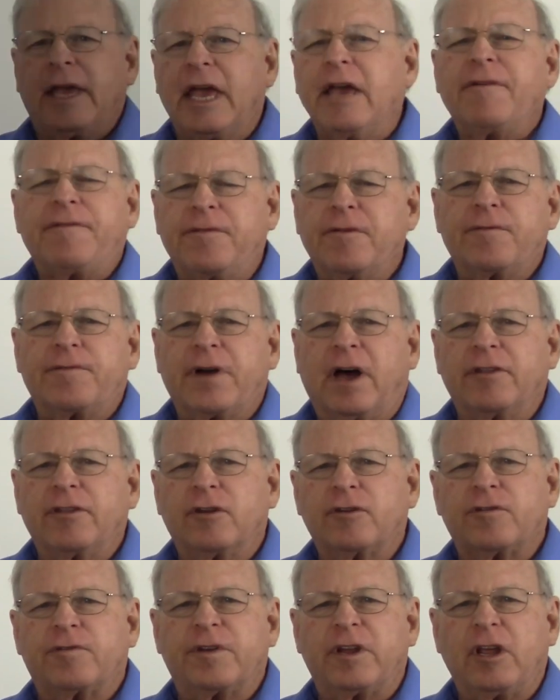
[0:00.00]
If you found
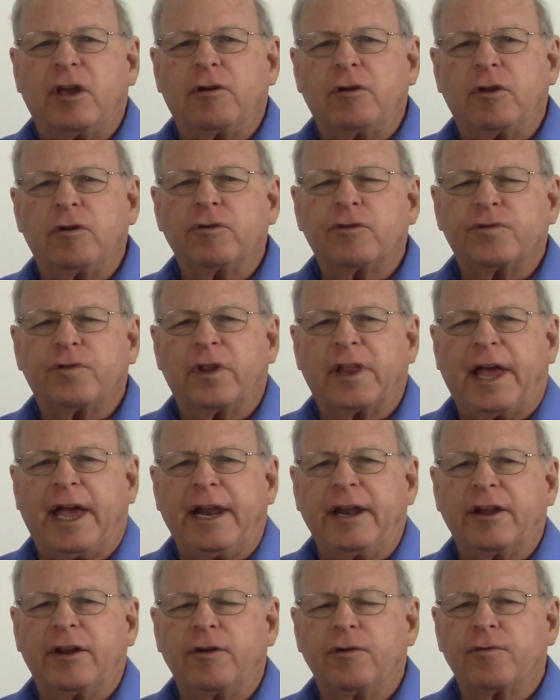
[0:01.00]
this video useful
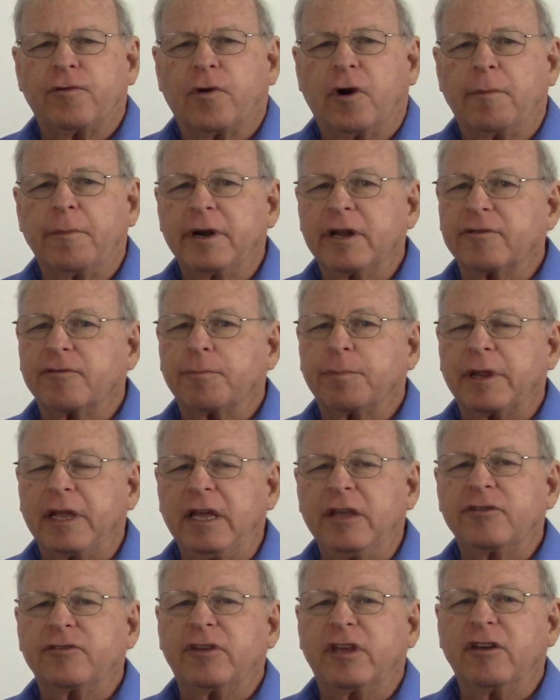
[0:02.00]
and informative,
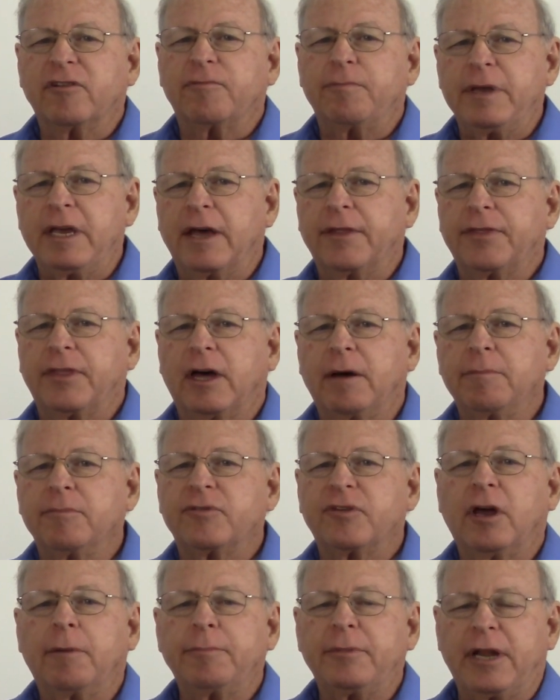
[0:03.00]
please give me a
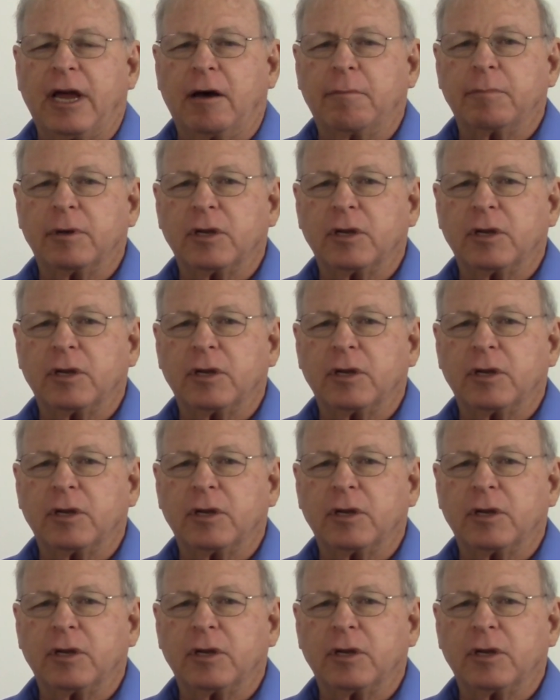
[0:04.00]
thumbs up down